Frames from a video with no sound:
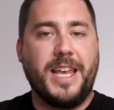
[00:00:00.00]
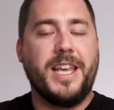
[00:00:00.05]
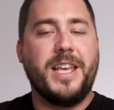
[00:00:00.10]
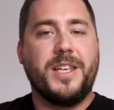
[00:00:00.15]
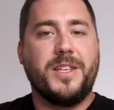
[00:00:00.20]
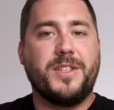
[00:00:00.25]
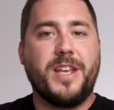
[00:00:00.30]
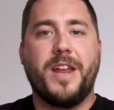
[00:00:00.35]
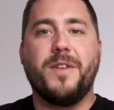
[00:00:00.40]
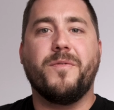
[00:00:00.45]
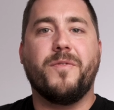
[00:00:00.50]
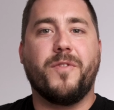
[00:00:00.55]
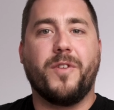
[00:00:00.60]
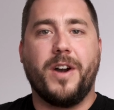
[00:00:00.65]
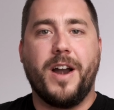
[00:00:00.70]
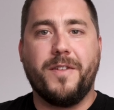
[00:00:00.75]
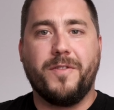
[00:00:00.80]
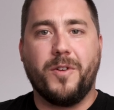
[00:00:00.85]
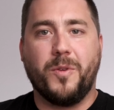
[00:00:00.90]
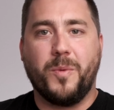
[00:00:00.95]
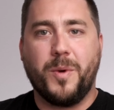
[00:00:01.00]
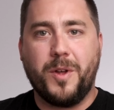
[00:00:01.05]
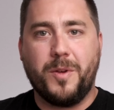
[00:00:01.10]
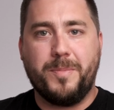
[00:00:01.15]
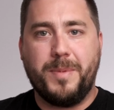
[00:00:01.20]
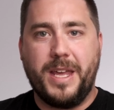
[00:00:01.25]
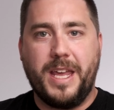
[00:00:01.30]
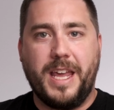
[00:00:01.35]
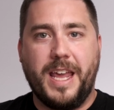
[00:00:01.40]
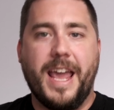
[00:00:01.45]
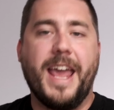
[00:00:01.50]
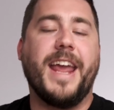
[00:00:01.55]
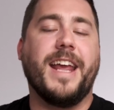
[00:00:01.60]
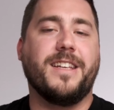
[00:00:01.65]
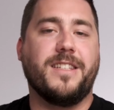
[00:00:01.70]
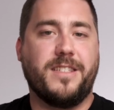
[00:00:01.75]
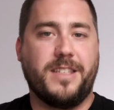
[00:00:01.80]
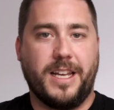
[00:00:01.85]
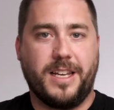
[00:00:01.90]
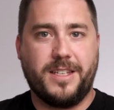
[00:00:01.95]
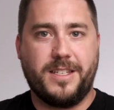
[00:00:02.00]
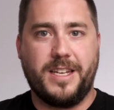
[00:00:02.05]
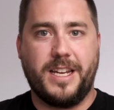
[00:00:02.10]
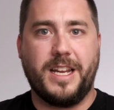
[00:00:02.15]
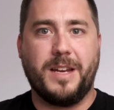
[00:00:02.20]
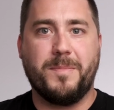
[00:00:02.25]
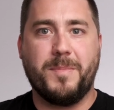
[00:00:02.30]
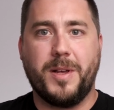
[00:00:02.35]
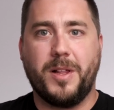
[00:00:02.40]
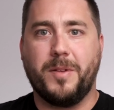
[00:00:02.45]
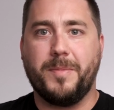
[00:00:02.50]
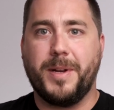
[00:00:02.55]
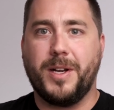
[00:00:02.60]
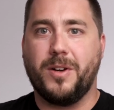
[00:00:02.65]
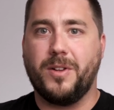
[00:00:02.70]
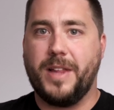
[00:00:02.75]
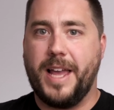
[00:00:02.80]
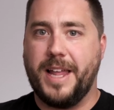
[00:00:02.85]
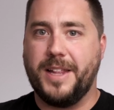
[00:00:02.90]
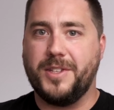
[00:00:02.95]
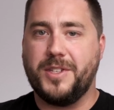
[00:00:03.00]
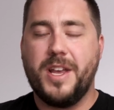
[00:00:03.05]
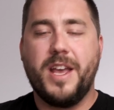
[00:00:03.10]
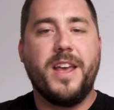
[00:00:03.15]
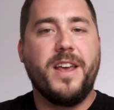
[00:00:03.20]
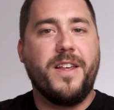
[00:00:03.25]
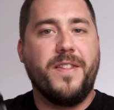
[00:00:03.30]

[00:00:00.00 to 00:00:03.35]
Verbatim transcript: is and forever will be a sixteen millimeter lens.